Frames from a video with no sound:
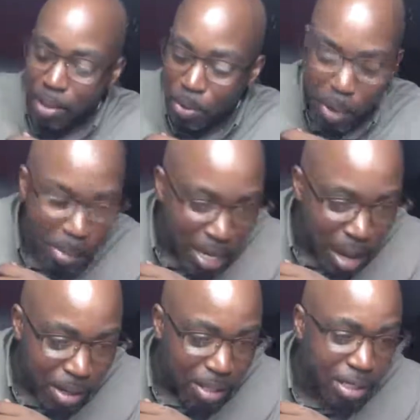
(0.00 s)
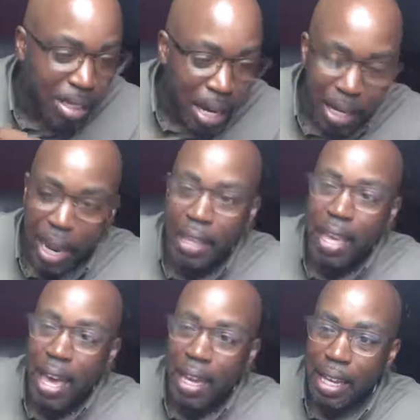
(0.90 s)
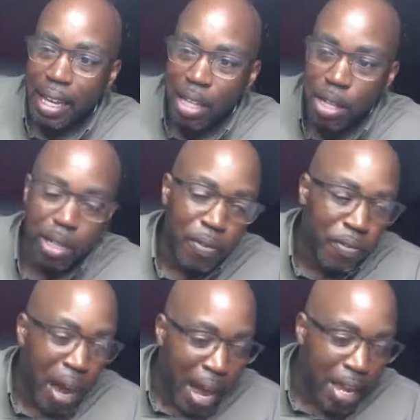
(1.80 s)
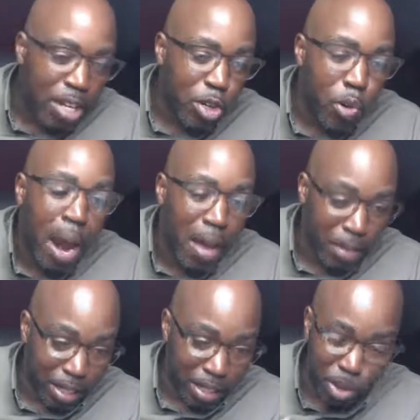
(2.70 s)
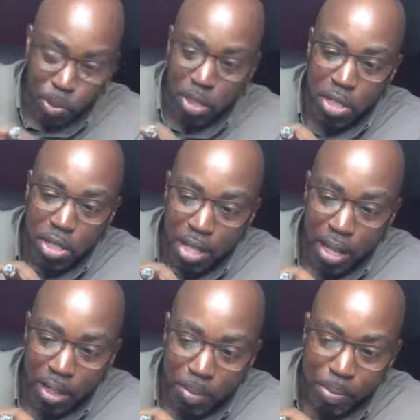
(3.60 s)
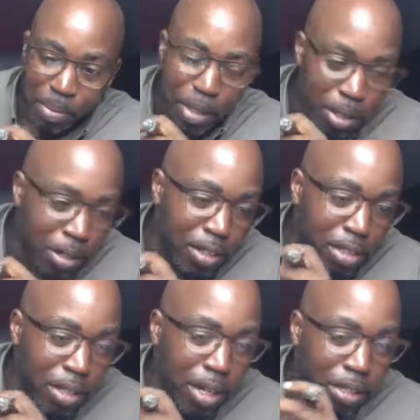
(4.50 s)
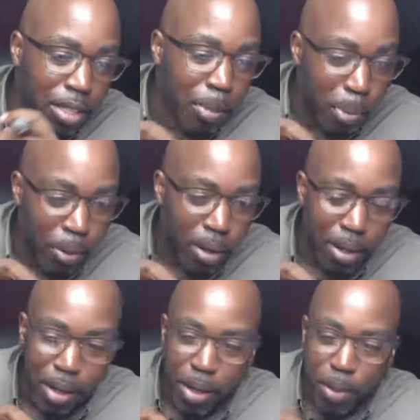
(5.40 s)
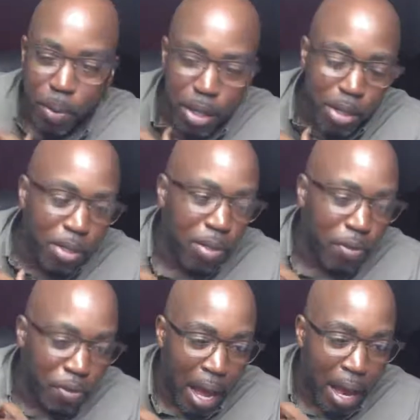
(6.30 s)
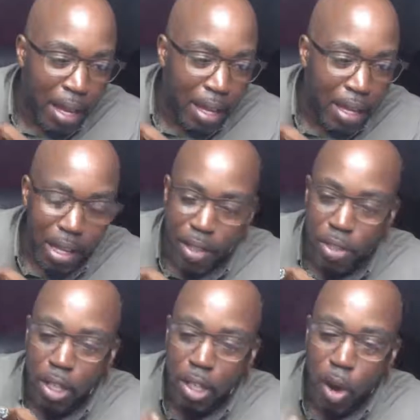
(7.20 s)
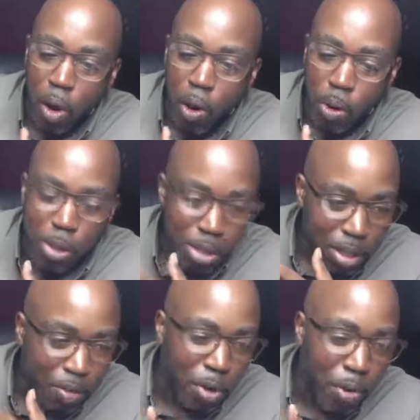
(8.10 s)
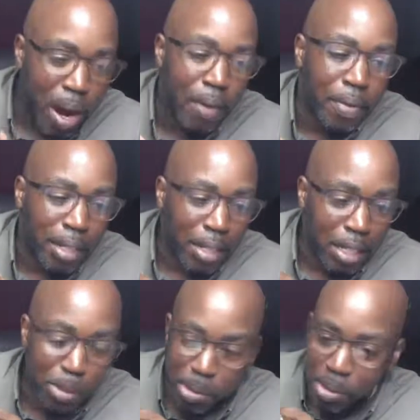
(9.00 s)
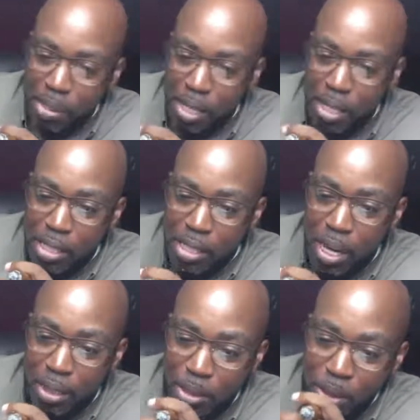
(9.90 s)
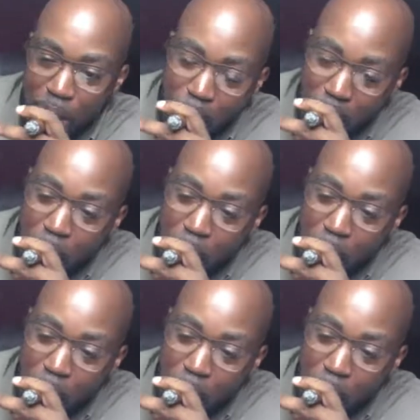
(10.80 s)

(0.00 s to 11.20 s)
women, y'all can suck like that? You're defying gravity, is what you're saying. You can suck to the point where you're defying the laws of gravity. That's what you're saying, Chocolate Drop.